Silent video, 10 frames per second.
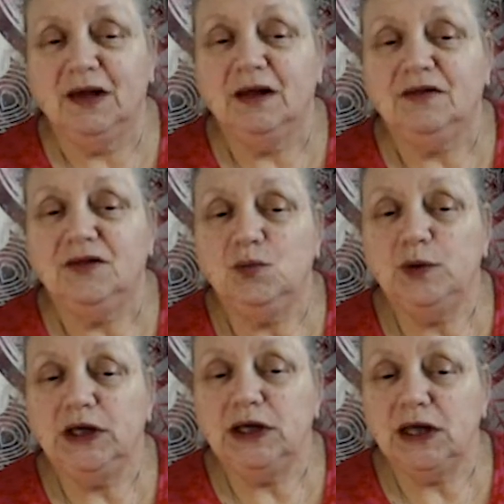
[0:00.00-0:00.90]
The
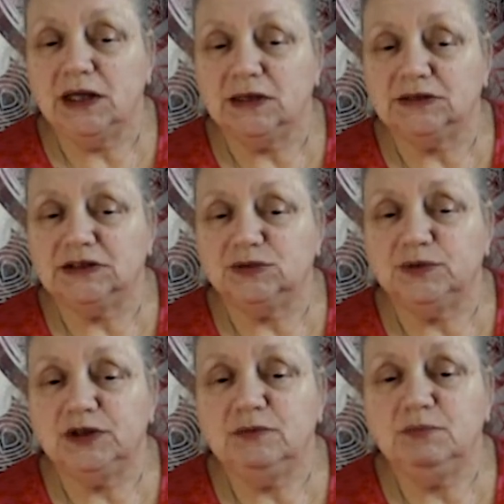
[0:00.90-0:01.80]
weekends with the
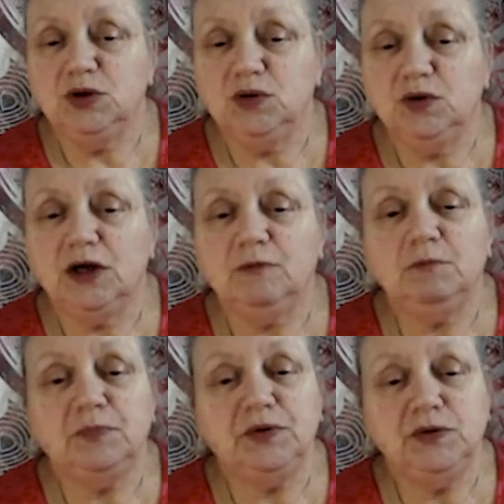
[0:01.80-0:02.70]
Moon and
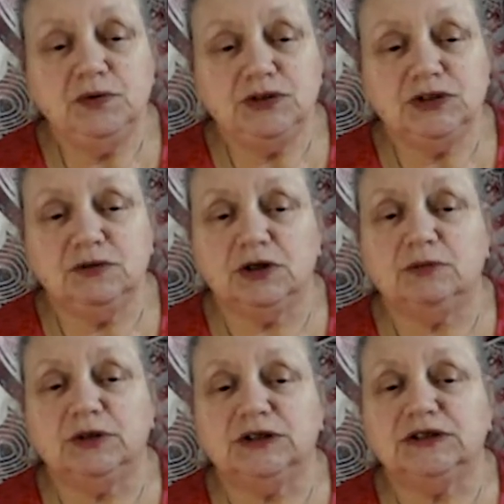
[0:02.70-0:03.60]
Pluto coming
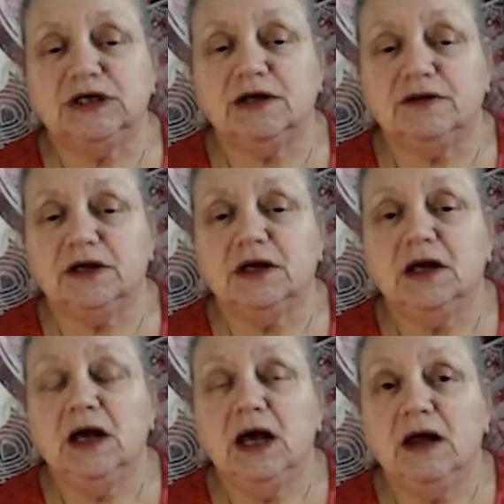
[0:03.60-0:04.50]
together
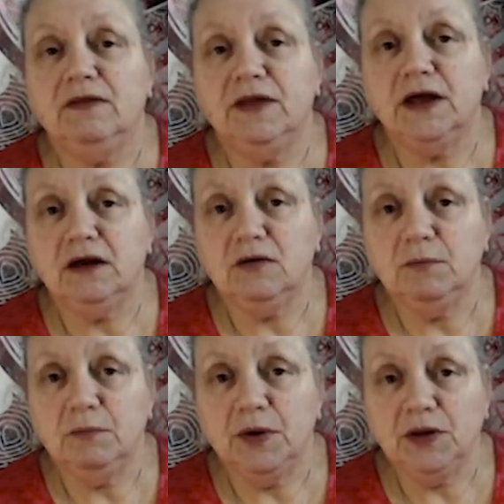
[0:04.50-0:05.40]
and their
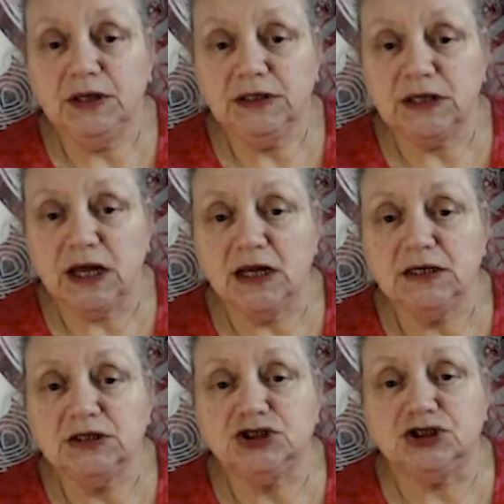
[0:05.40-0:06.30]
combined
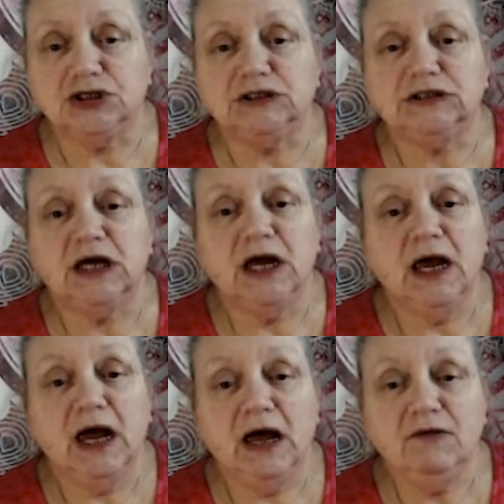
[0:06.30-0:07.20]
energies
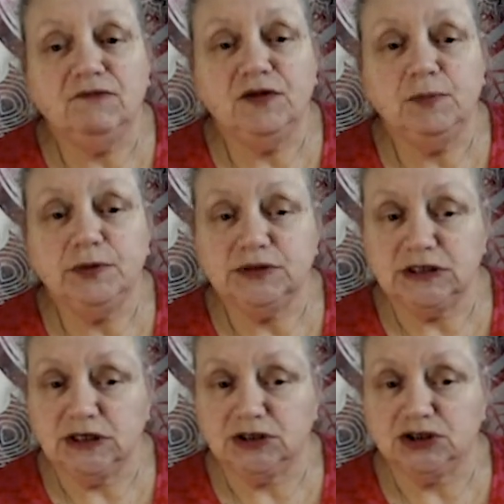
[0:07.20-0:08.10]
have the
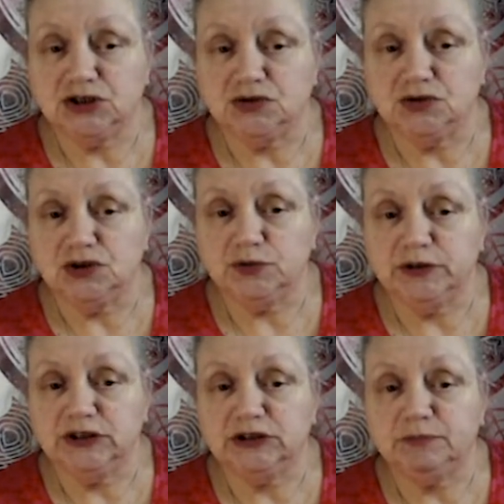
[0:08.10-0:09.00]
potential to
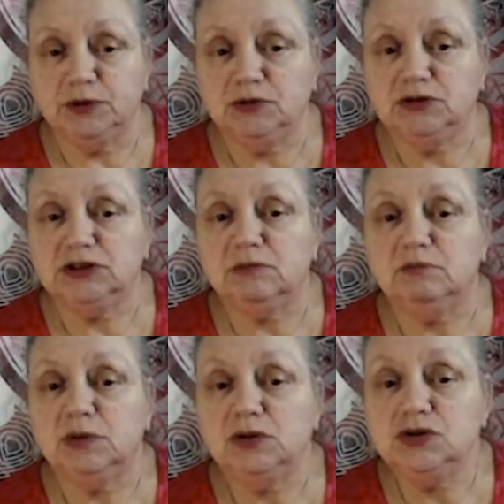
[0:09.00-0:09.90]
expose
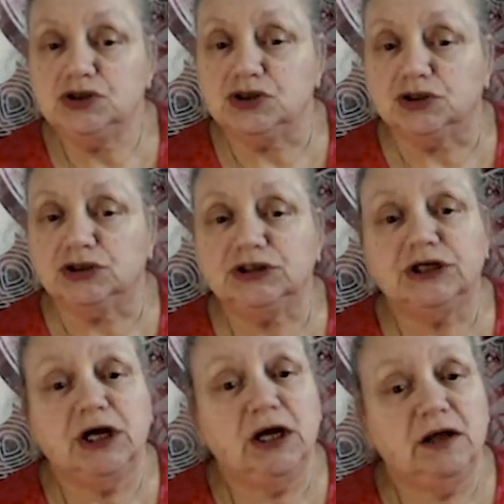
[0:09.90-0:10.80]
emotions
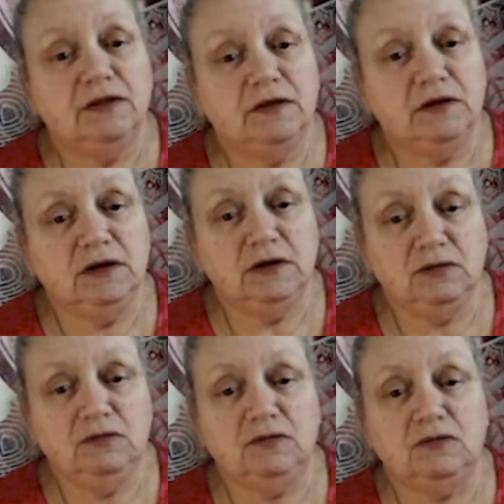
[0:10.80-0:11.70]
that you
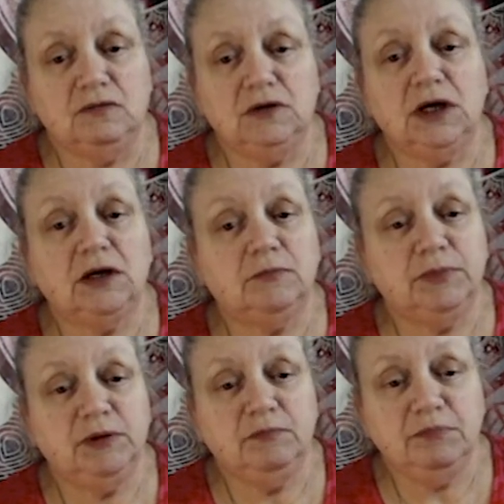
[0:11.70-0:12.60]
thought had
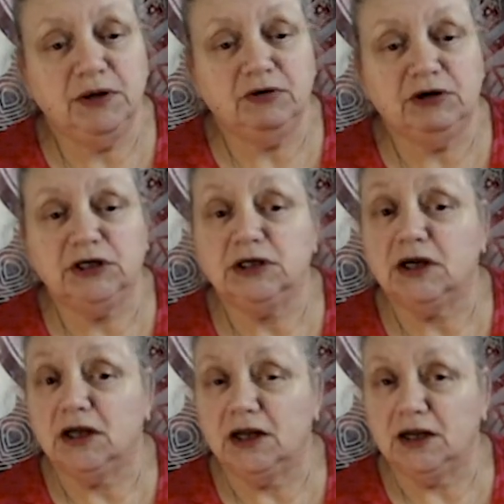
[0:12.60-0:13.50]
been buried
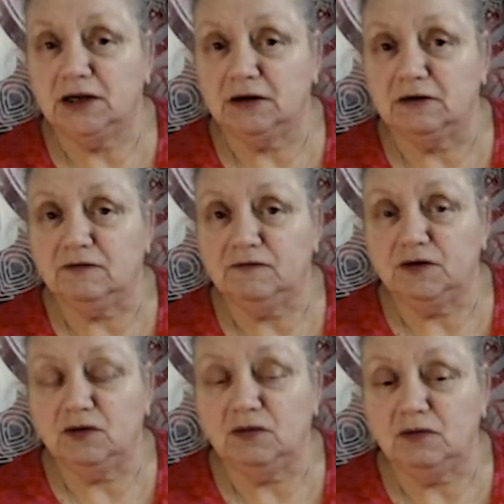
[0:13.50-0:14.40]
and
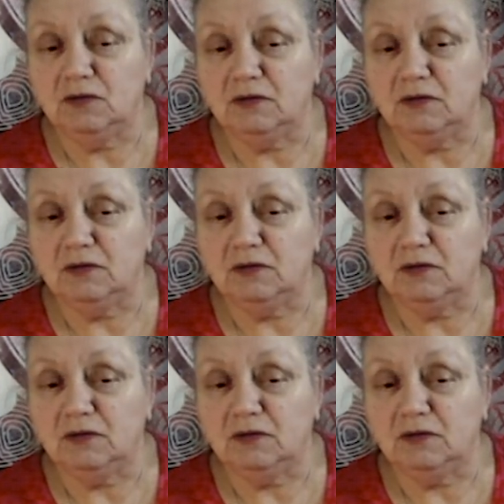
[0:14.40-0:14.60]
forgotten.